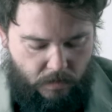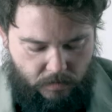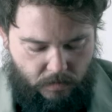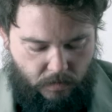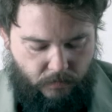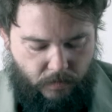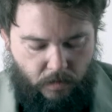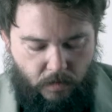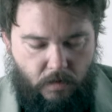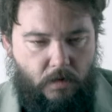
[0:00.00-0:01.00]
So very
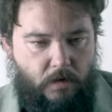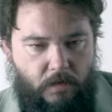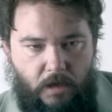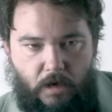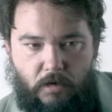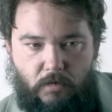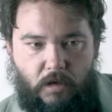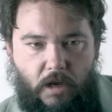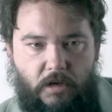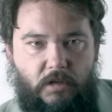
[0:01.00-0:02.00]
good. And then you
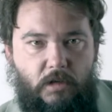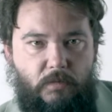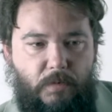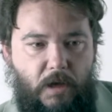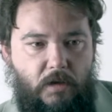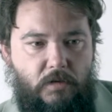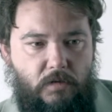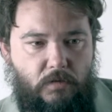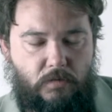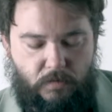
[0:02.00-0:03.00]
can actually pay
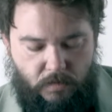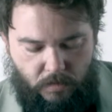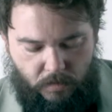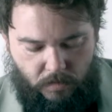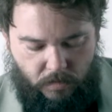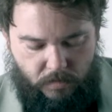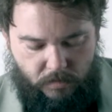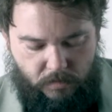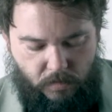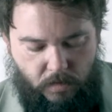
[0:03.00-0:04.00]
to uh,
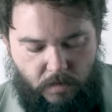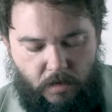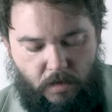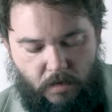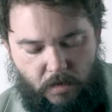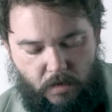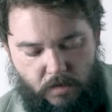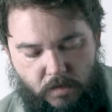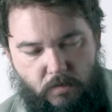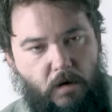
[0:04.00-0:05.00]
discard
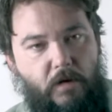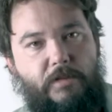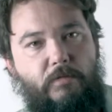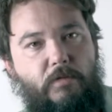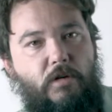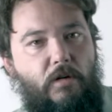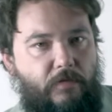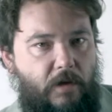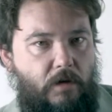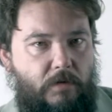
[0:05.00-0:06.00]
two cards and return
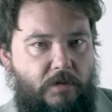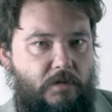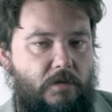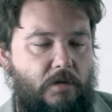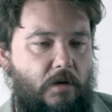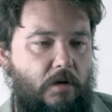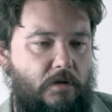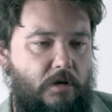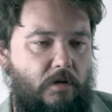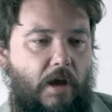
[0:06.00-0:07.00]
Fae Wishes to, uh,
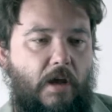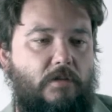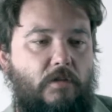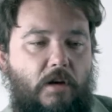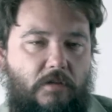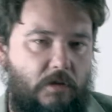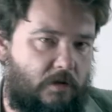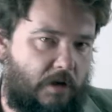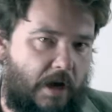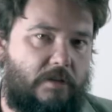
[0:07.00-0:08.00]
to your hand. So you can actually
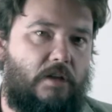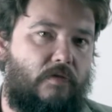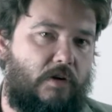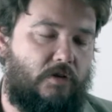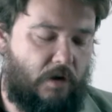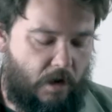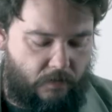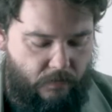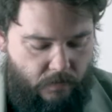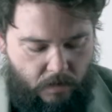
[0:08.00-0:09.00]
cast the Adventure
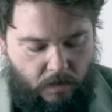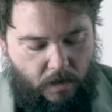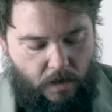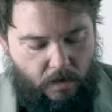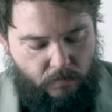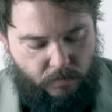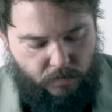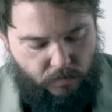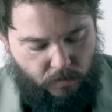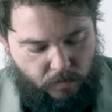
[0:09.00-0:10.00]
half again, which
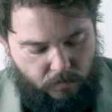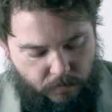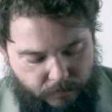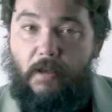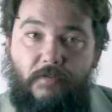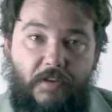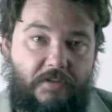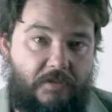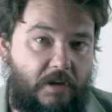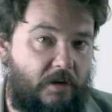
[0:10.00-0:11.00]
is quite cool.
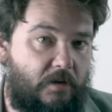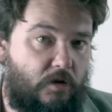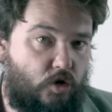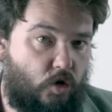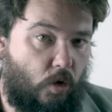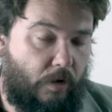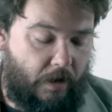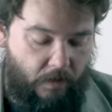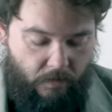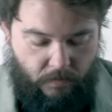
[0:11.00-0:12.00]
Feasting Troll
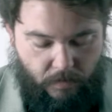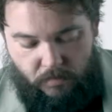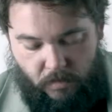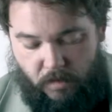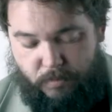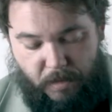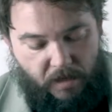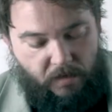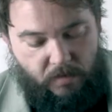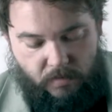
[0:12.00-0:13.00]
King. This card is
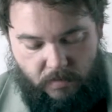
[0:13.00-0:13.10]
big